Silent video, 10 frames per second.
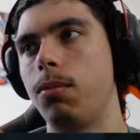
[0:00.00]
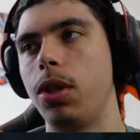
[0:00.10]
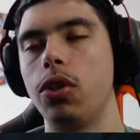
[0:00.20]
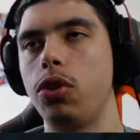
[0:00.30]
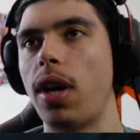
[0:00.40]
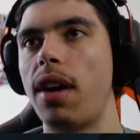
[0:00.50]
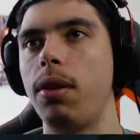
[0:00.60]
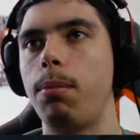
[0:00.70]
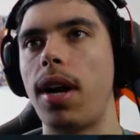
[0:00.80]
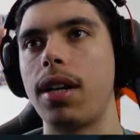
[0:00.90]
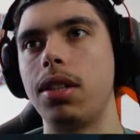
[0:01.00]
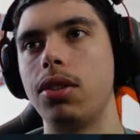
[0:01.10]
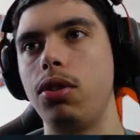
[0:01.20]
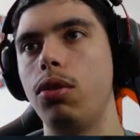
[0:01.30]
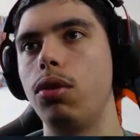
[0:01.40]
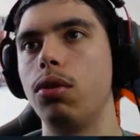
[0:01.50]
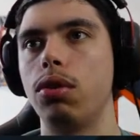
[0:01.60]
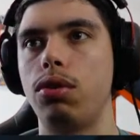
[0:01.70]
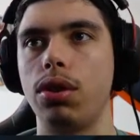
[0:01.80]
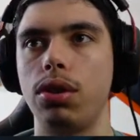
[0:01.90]
Because you haven't practiced. You don't know
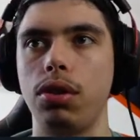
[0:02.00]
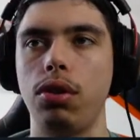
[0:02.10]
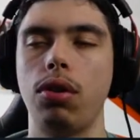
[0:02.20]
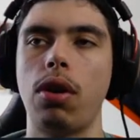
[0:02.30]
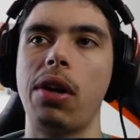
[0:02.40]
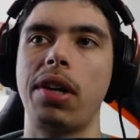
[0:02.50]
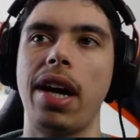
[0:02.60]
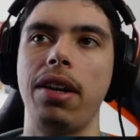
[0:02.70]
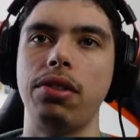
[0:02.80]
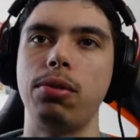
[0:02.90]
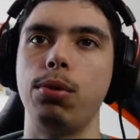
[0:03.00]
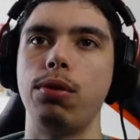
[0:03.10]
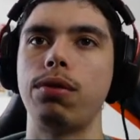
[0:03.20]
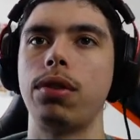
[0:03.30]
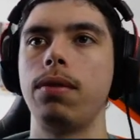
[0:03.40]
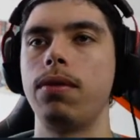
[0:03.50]
the drills. You don't know how candles move.